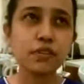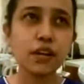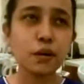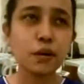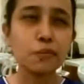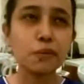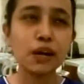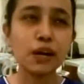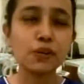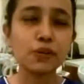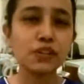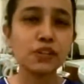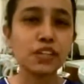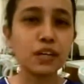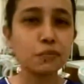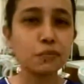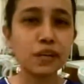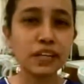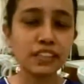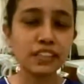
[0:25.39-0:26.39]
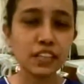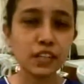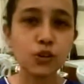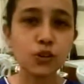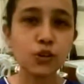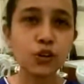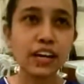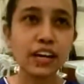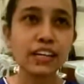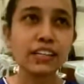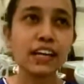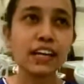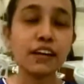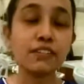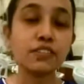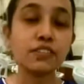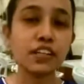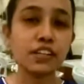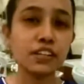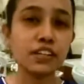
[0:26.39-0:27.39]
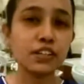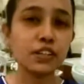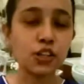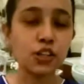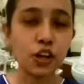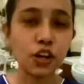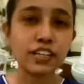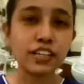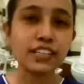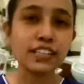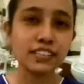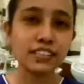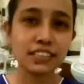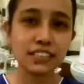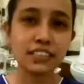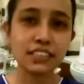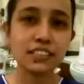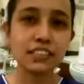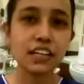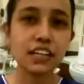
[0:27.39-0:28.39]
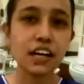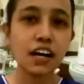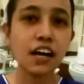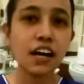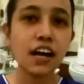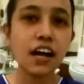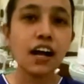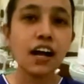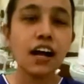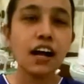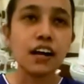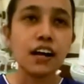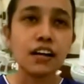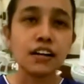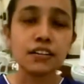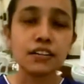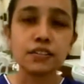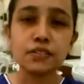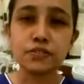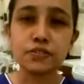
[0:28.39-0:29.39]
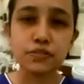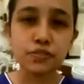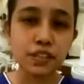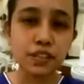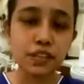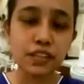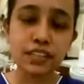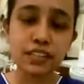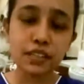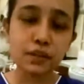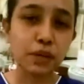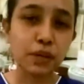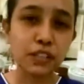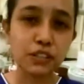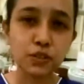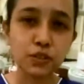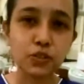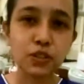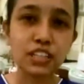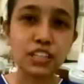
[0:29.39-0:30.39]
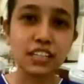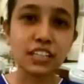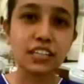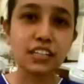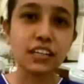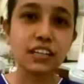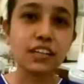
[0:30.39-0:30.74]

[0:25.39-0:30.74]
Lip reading: about a month ago, and I've learned a lot in this in a month only.